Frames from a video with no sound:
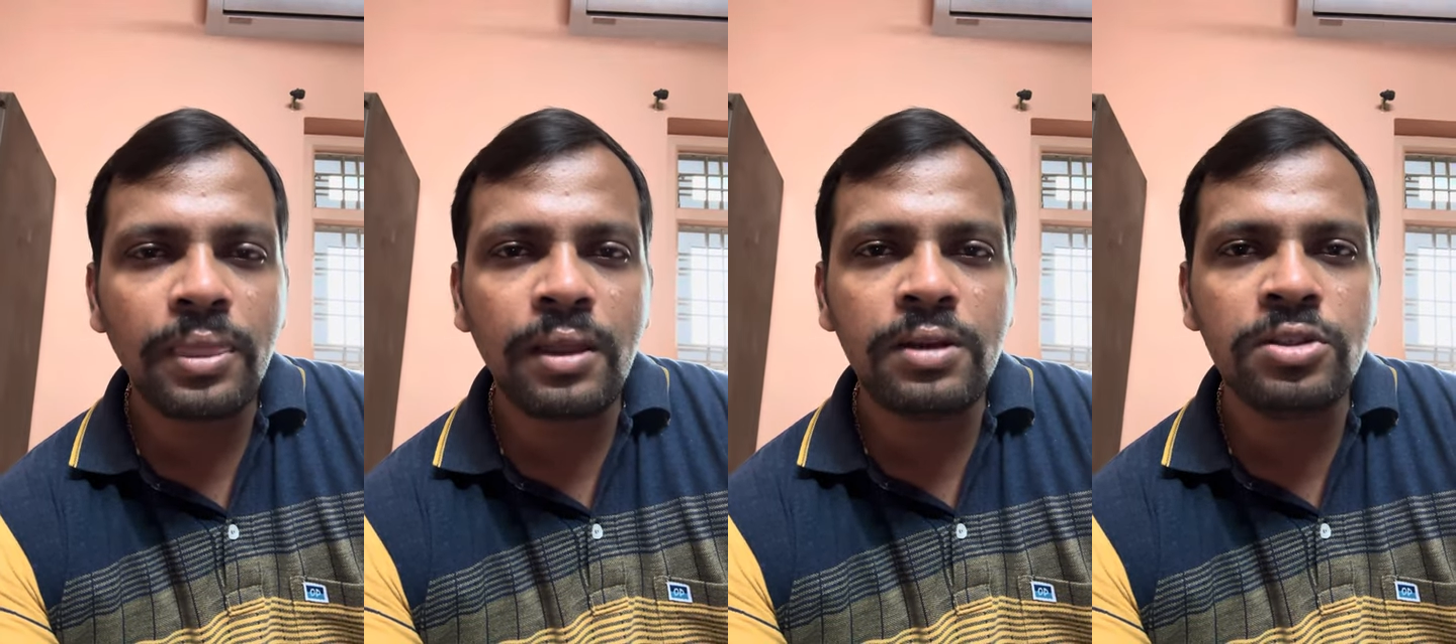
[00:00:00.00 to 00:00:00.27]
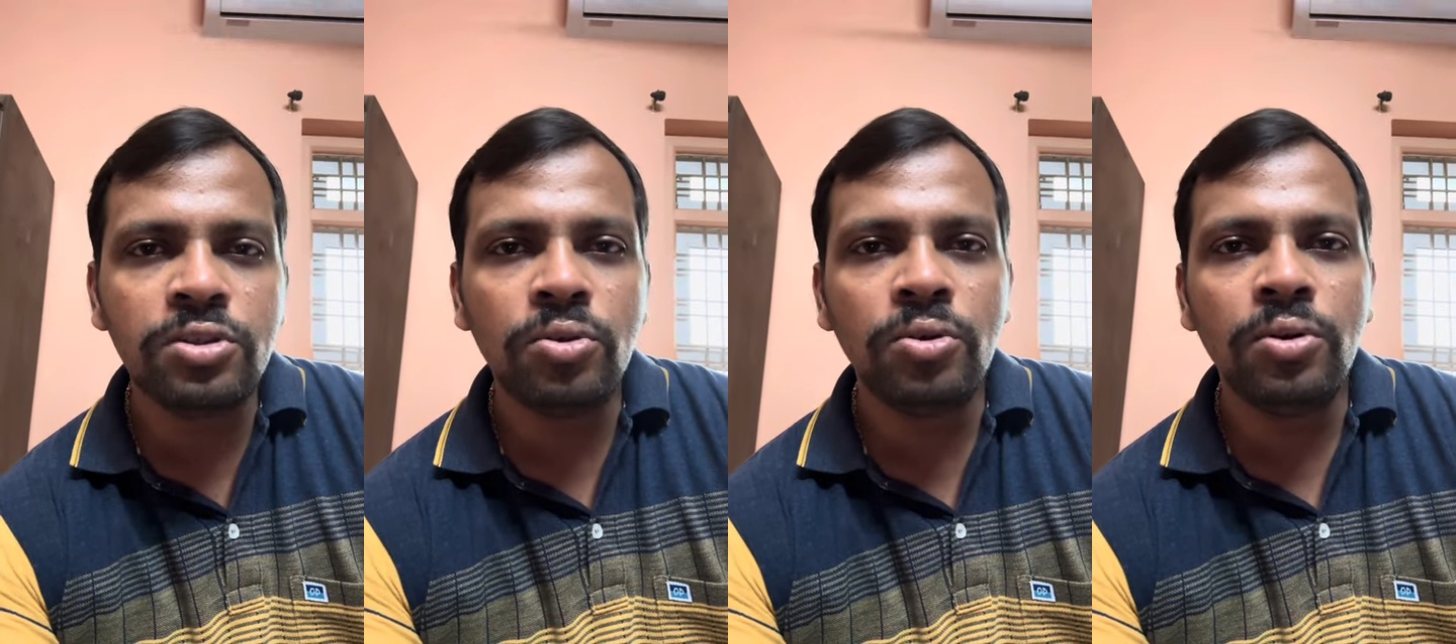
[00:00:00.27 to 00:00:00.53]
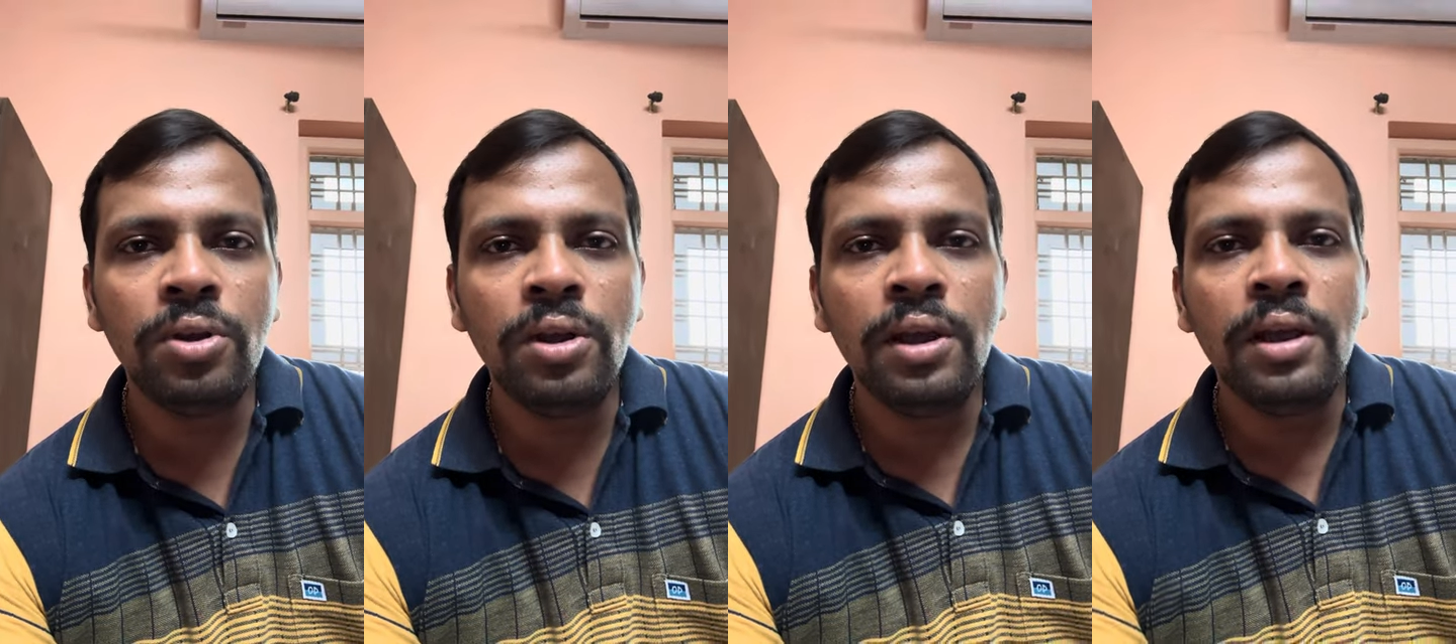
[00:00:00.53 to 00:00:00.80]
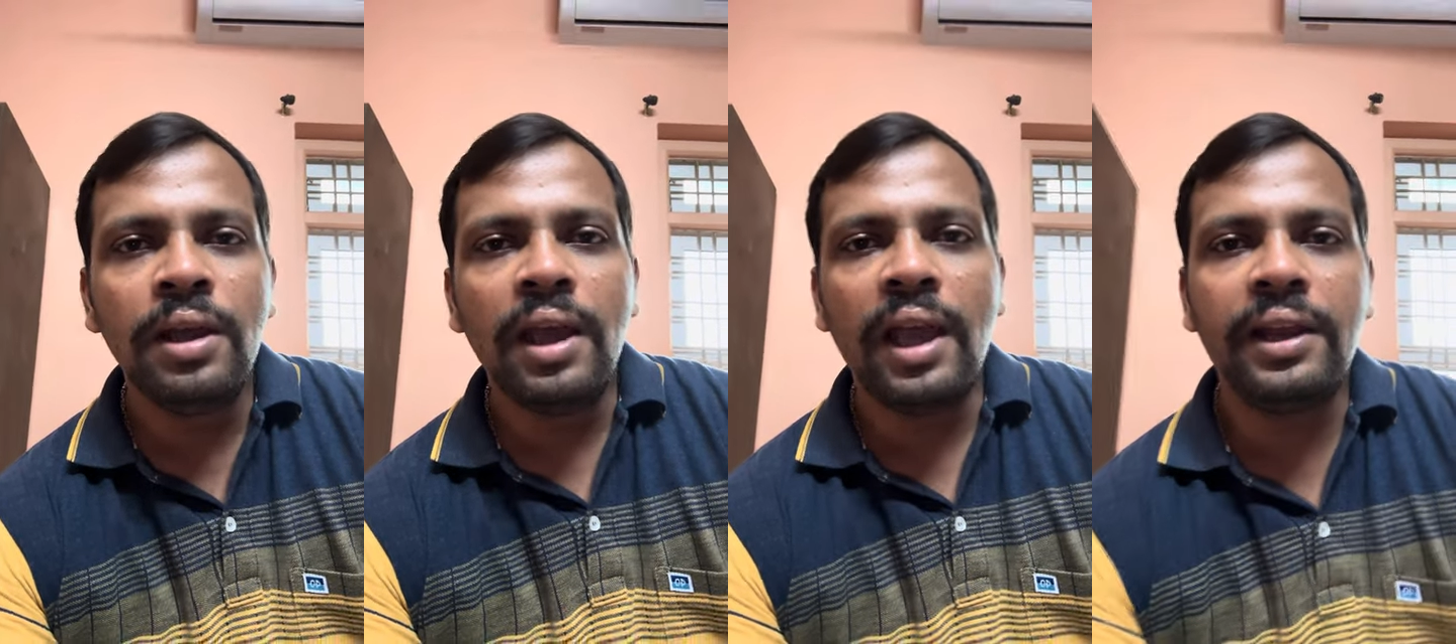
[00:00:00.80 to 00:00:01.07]
So
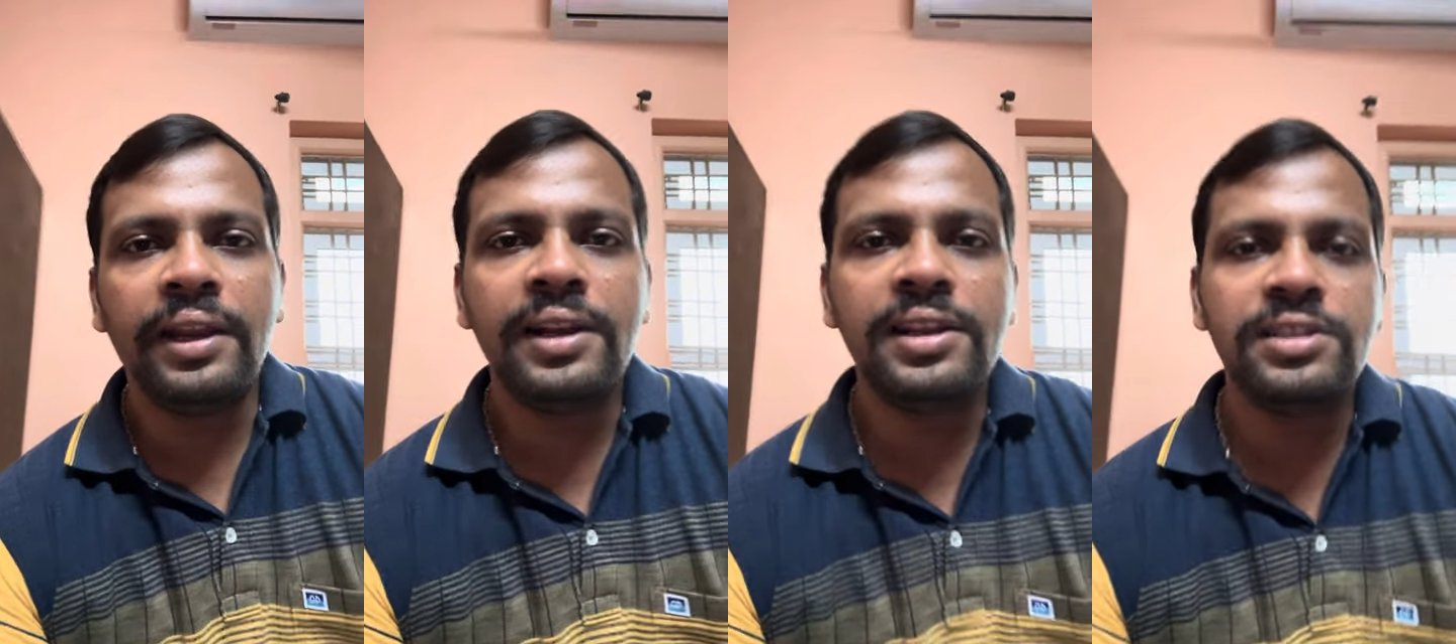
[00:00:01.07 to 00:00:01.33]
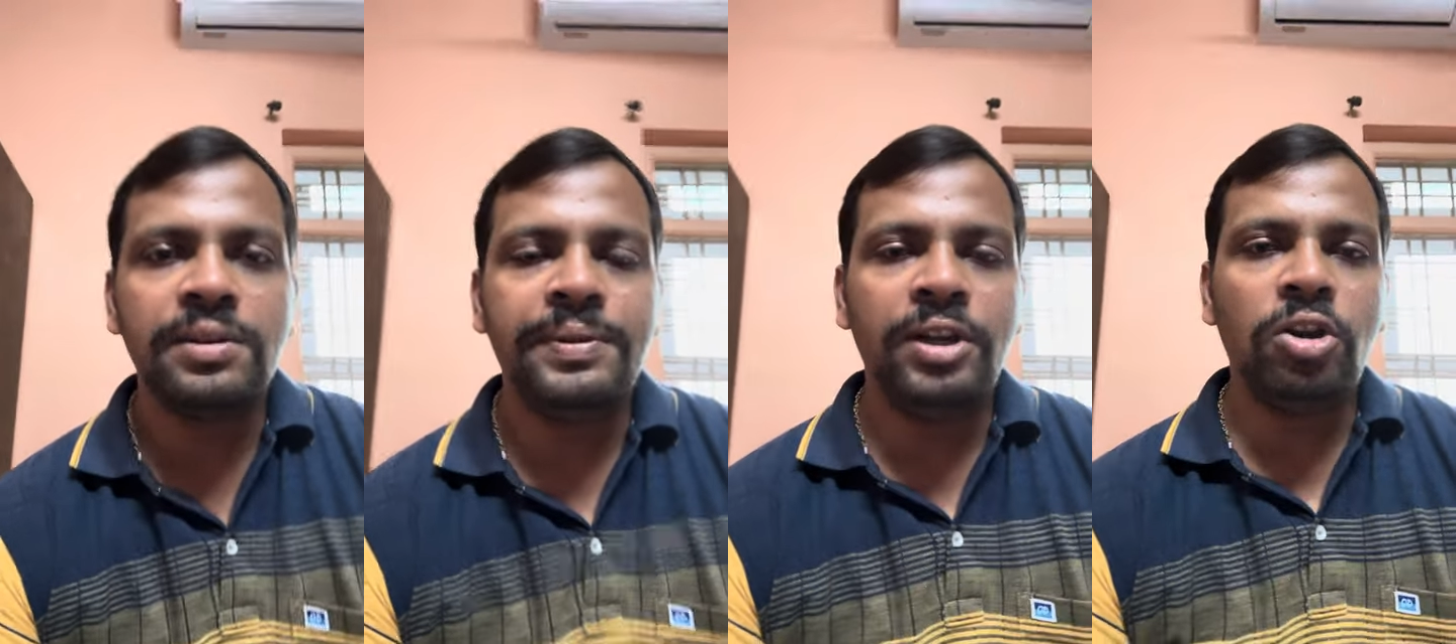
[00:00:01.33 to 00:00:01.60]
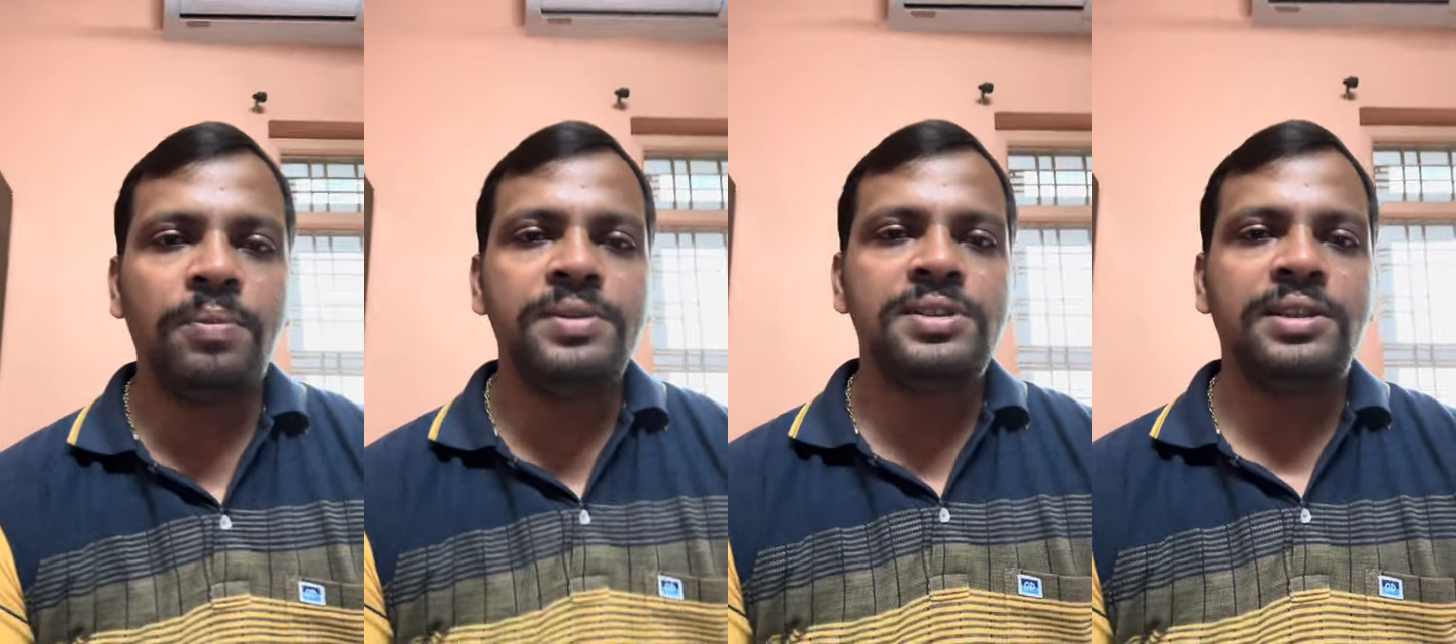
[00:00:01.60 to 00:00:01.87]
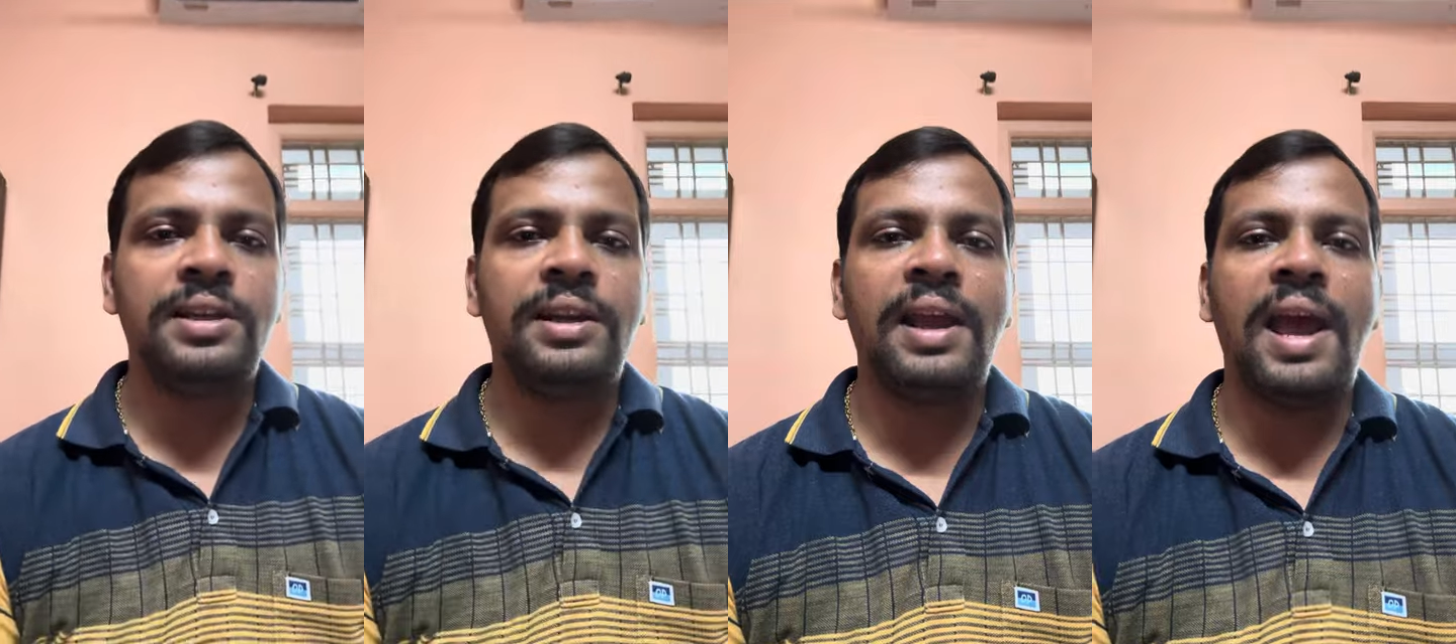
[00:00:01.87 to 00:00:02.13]
agriculture field
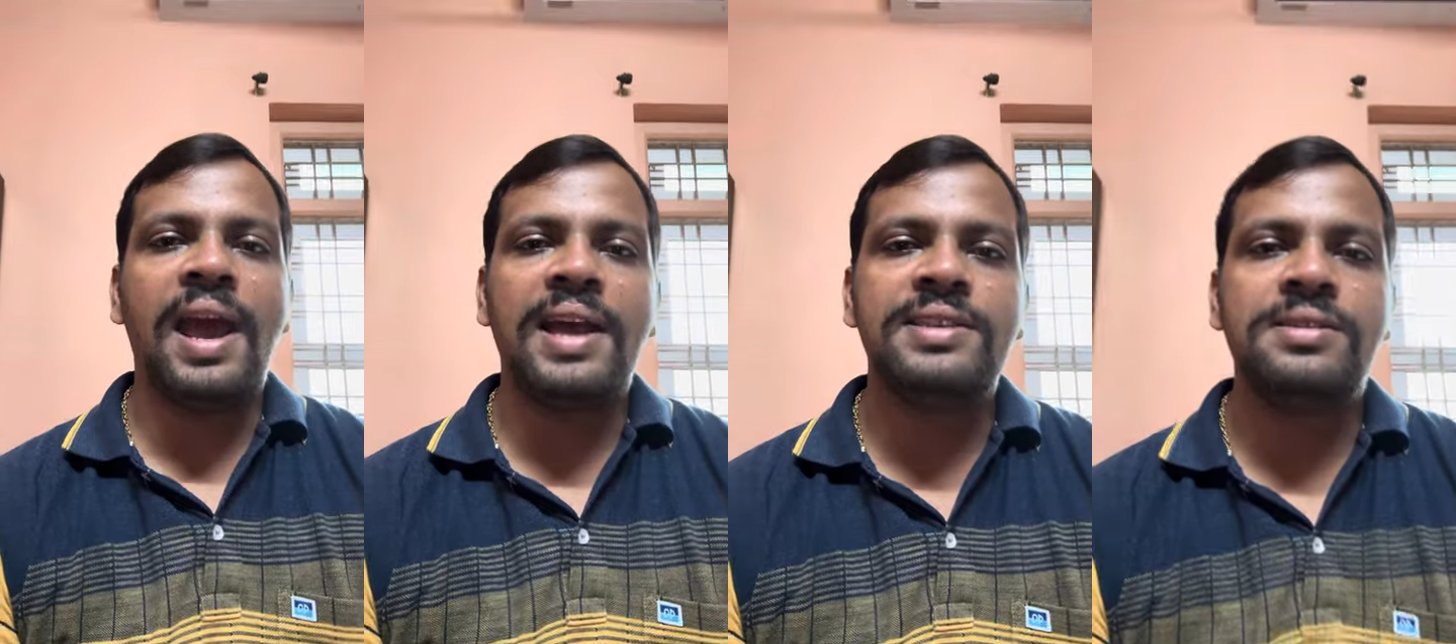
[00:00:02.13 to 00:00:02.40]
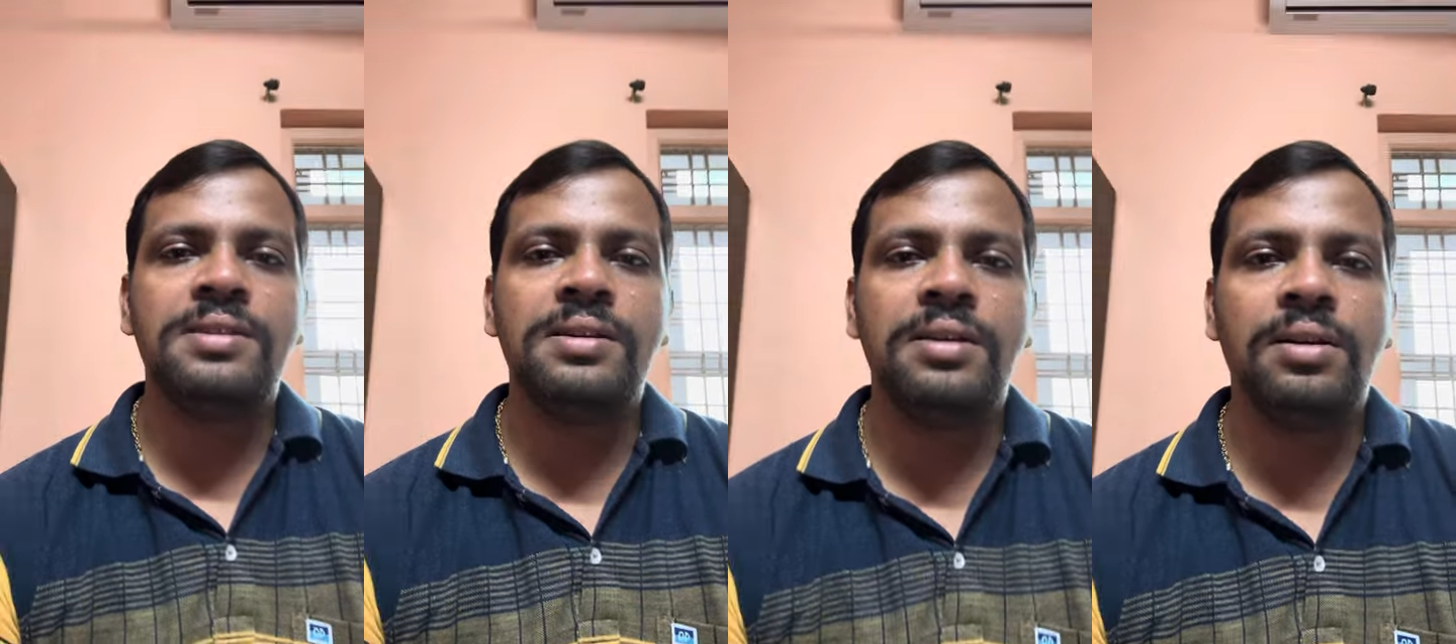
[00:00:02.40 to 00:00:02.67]
officer has